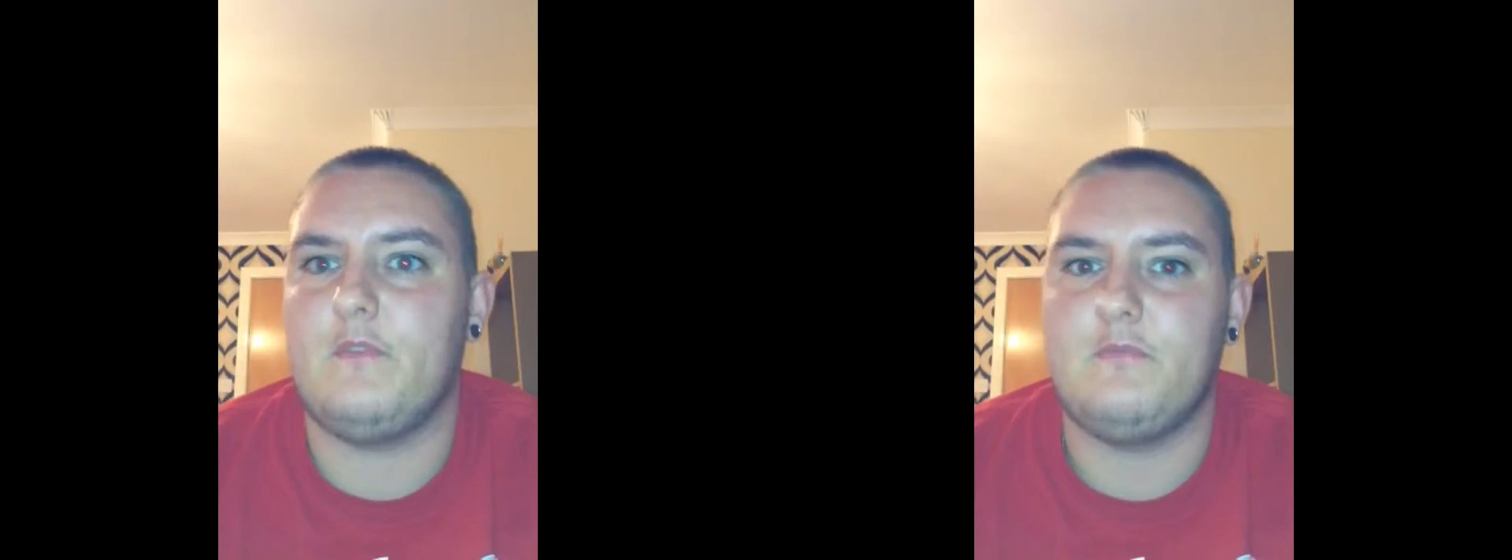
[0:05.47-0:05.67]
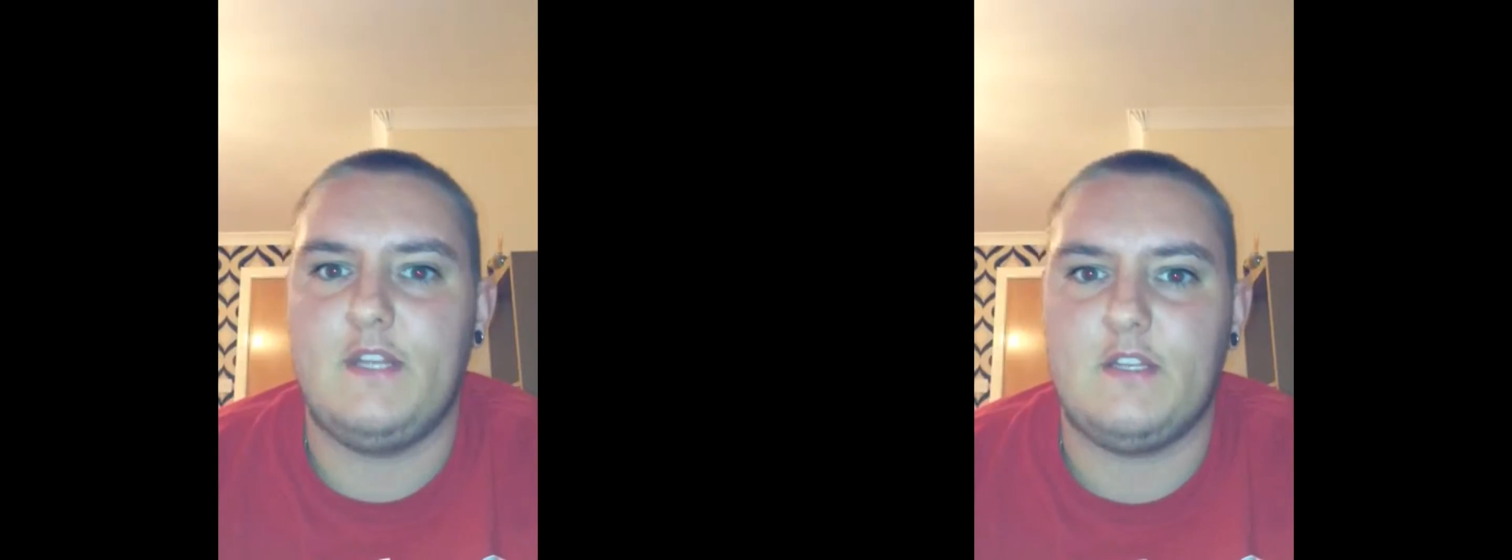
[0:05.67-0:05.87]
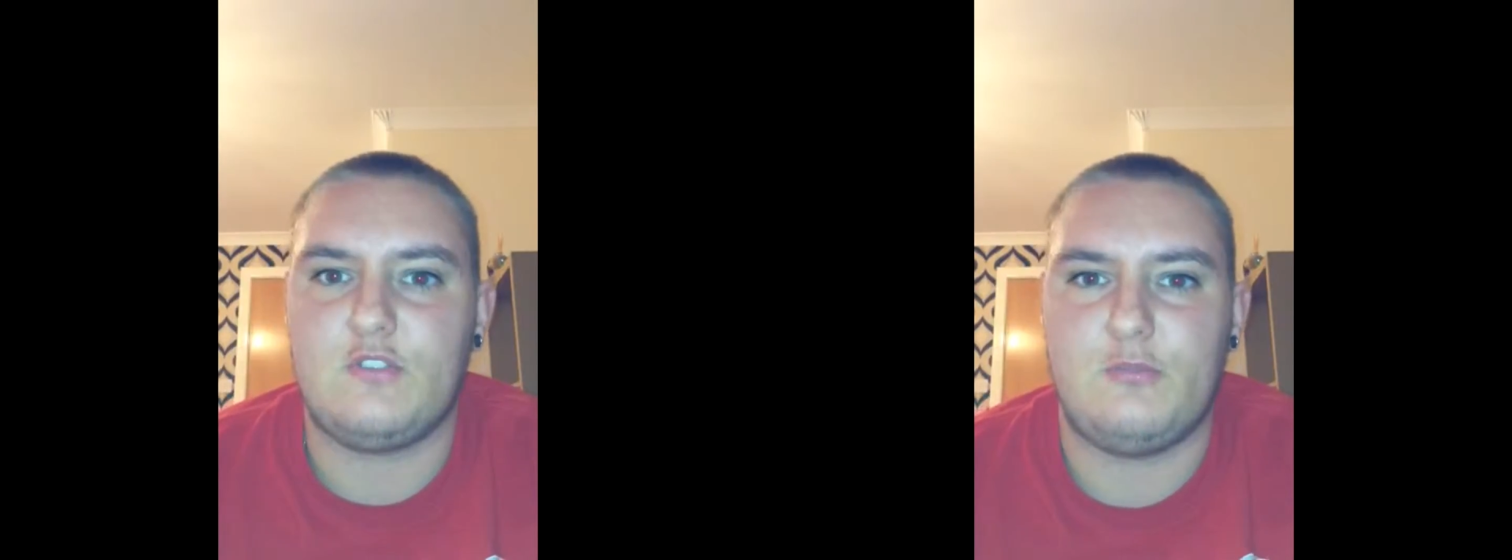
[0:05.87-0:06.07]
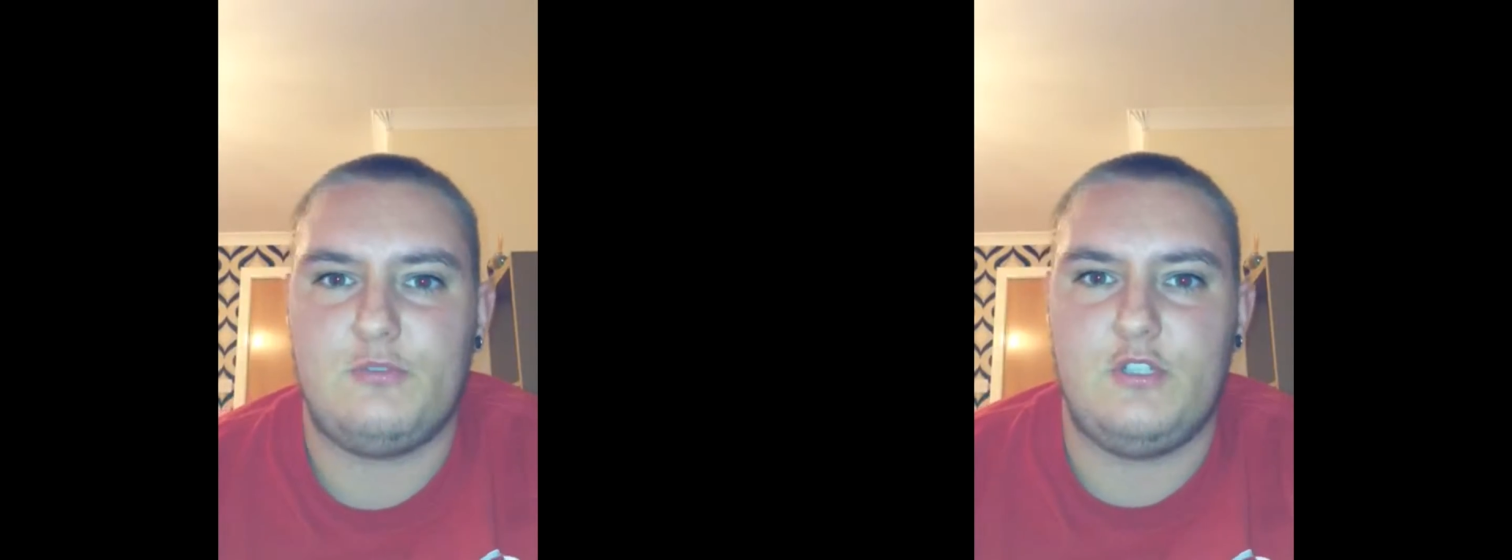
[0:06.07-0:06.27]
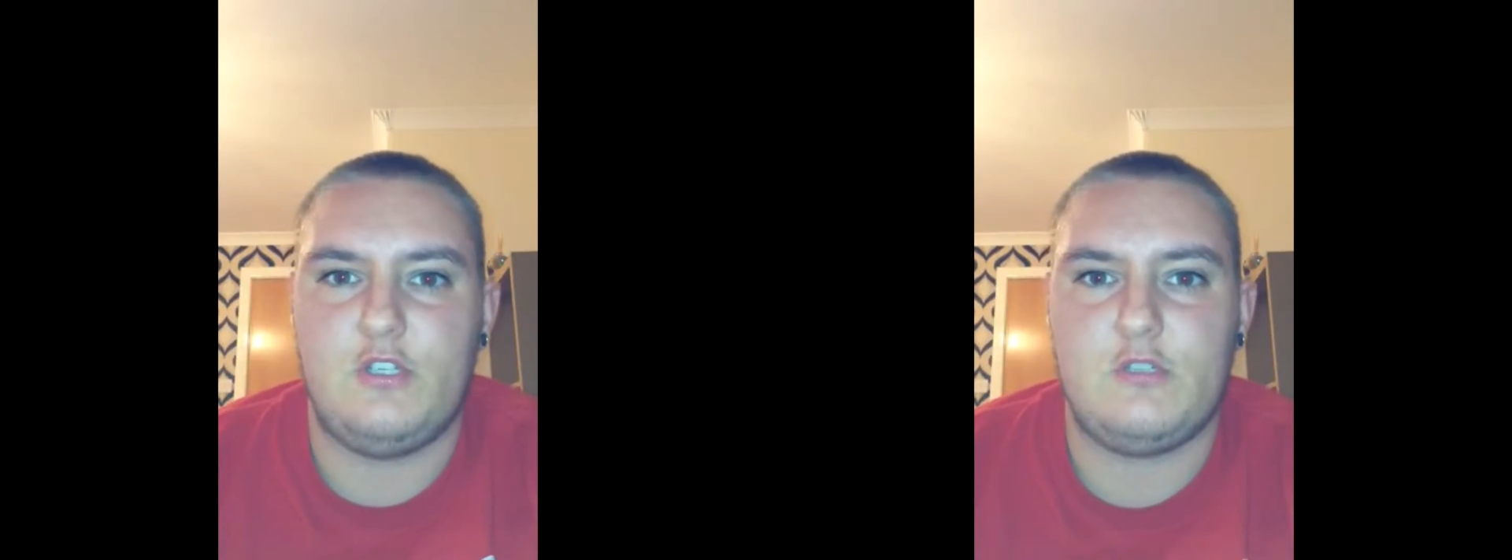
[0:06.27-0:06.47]
I'm taking this
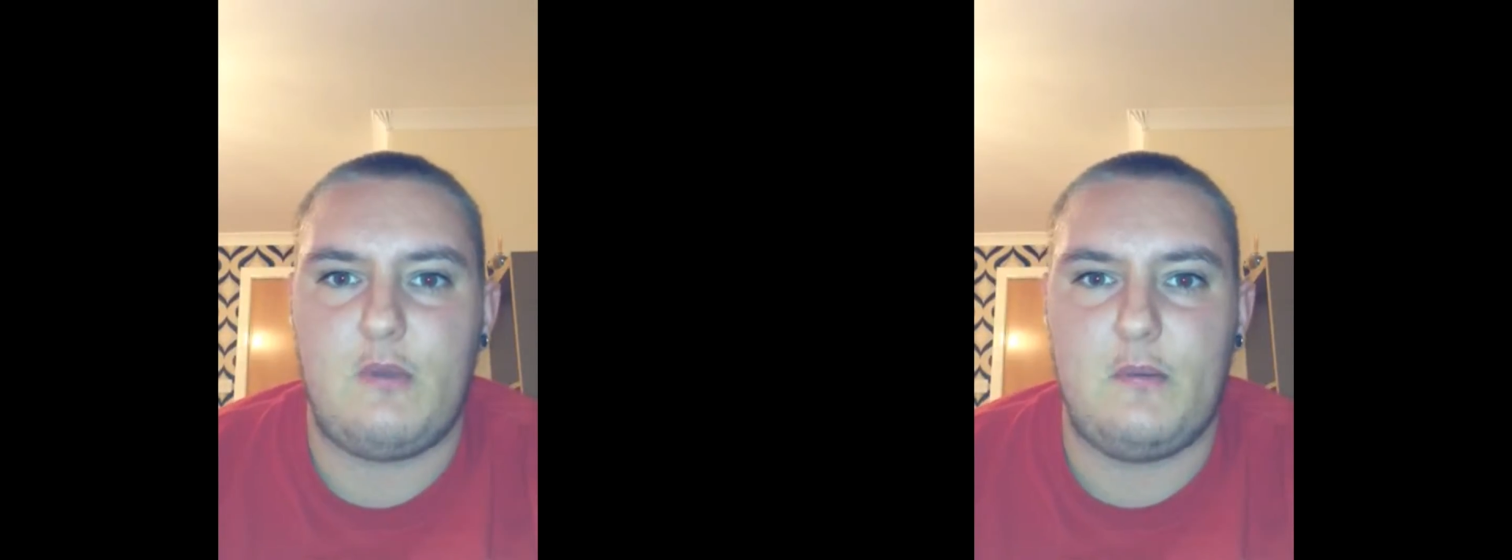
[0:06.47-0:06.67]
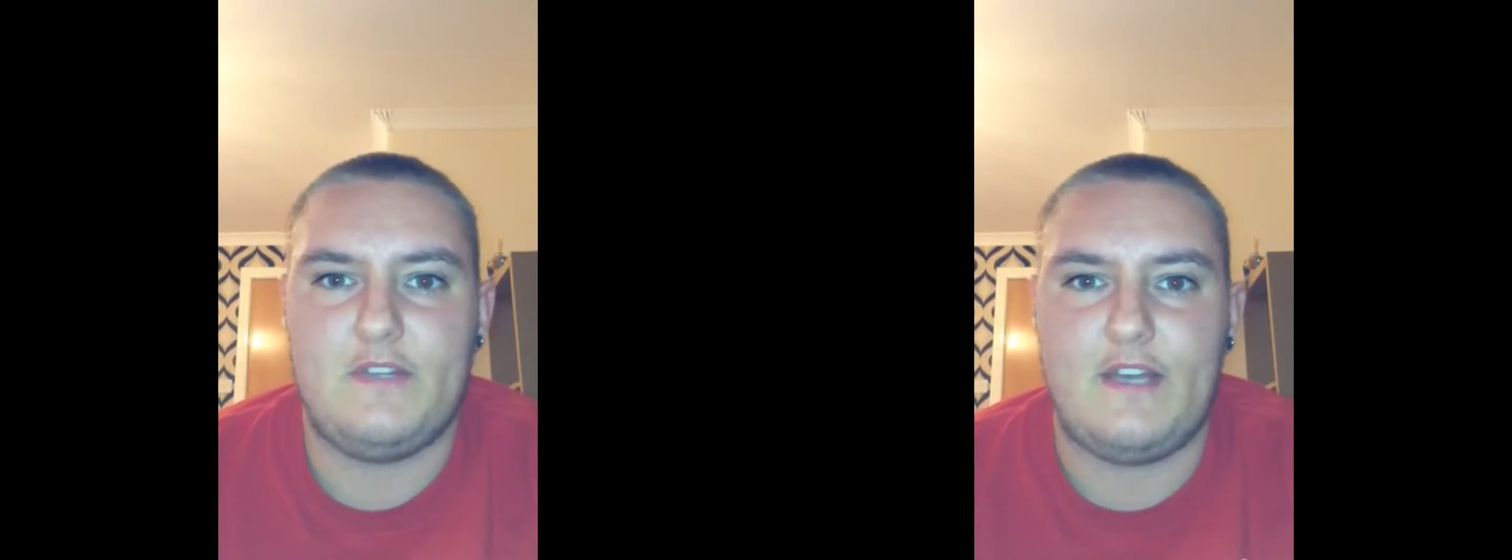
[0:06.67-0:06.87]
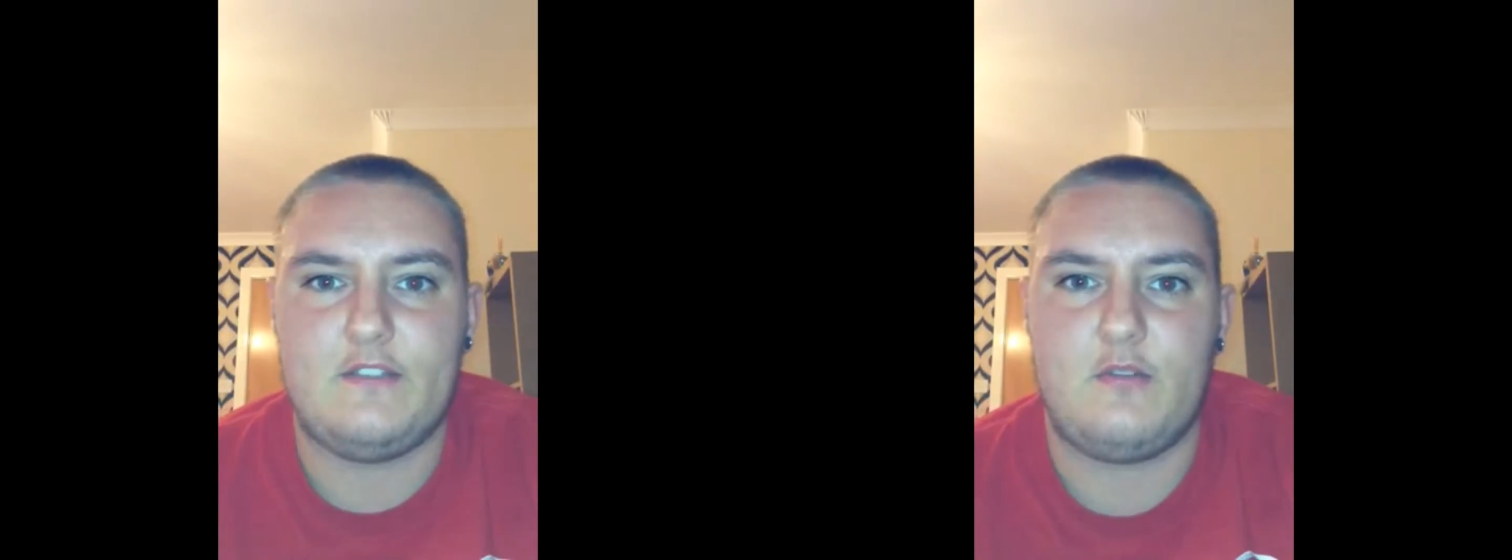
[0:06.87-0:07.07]
opportunity because mum and dad